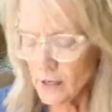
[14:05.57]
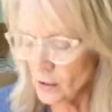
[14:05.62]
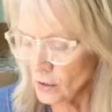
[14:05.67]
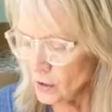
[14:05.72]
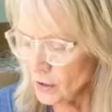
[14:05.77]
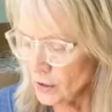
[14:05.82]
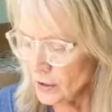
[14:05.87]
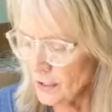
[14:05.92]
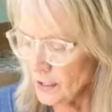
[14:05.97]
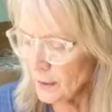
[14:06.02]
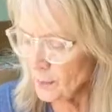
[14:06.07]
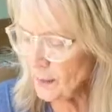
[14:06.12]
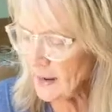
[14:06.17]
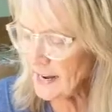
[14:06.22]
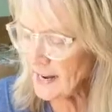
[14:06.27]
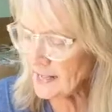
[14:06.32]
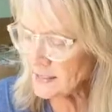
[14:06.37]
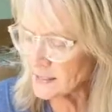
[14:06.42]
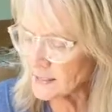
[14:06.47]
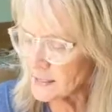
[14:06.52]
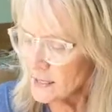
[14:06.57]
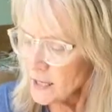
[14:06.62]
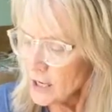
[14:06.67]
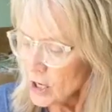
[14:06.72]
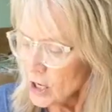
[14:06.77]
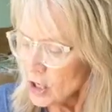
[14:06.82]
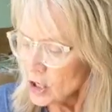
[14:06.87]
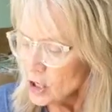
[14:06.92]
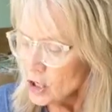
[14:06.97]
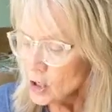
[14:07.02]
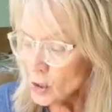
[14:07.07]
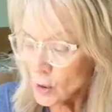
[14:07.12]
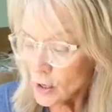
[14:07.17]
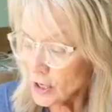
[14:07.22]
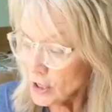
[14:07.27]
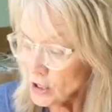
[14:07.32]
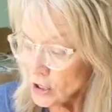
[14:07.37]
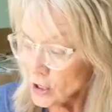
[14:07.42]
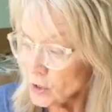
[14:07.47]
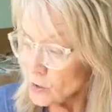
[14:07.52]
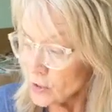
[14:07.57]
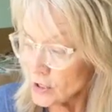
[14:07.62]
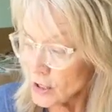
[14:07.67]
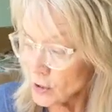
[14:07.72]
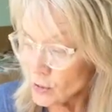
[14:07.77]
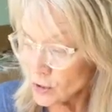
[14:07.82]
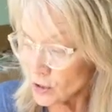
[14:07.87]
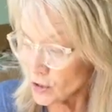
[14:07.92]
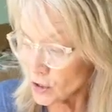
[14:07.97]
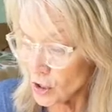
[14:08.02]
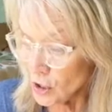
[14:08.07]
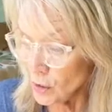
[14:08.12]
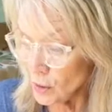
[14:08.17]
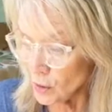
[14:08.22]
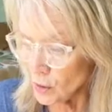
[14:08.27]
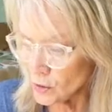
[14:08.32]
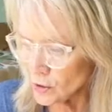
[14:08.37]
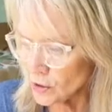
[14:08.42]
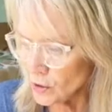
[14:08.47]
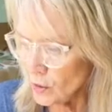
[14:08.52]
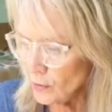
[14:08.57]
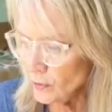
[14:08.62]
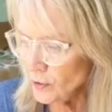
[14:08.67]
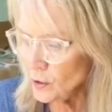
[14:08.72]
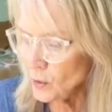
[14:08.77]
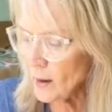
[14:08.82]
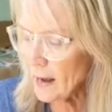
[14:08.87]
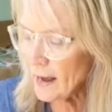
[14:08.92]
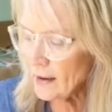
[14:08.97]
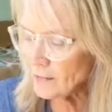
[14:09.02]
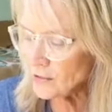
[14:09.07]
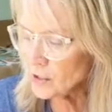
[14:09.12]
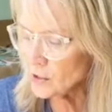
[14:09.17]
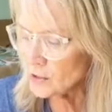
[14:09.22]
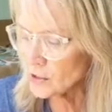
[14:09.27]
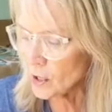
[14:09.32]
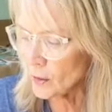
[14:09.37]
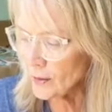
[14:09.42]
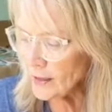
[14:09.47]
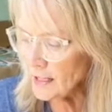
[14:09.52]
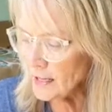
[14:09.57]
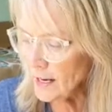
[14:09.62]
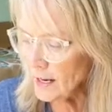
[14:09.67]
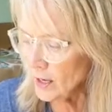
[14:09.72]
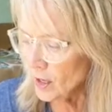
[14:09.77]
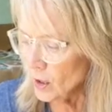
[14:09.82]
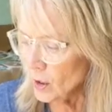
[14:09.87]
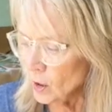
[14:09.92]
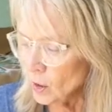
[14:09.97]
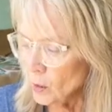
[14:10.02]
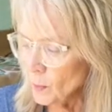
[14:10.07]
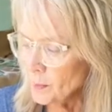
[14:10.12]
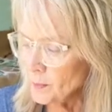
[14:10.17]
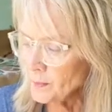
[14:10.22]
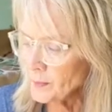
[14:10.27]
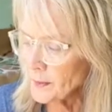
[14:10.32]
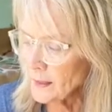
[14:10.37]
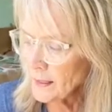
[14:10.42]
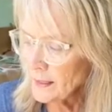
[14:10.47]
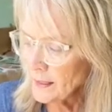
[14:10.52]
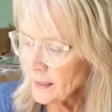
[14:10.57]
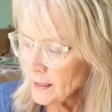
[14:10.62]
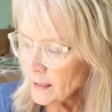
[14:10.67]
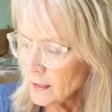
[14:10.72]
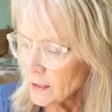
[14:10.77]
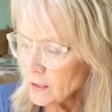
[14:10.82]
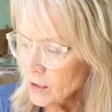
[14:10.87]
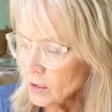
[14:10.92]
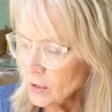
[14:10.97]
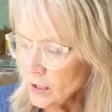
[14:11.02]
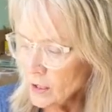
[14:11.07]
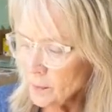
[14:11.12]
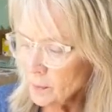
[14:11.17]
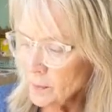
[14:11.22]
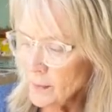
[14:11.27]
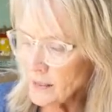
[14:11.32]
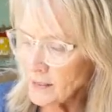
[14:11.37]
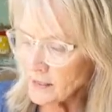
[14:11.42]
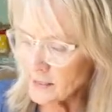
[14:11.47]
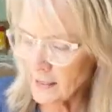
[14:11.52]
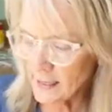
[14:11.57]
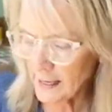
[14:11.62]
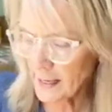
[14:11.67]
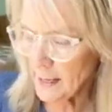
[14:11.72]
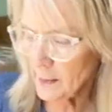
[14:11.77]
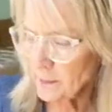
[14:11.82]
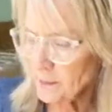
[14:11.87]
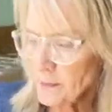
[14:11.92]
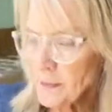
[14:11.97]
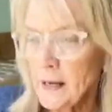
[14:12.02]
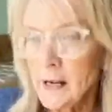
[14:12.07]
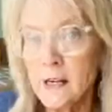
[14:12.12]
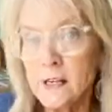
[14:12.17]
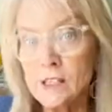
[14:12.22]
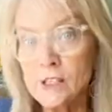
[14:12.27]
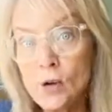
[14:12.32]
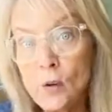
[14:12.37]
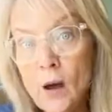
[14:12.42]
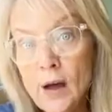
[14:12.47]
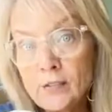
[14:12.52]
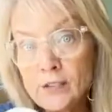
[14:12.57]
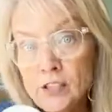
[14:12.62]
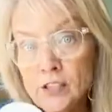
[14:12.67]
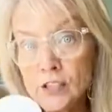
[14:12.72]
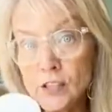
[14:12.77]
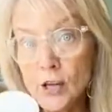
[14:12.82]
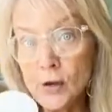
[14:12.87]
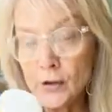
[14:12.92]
acrylic paints. You can use those too. So if you have those already at home, you can mix it up. So I just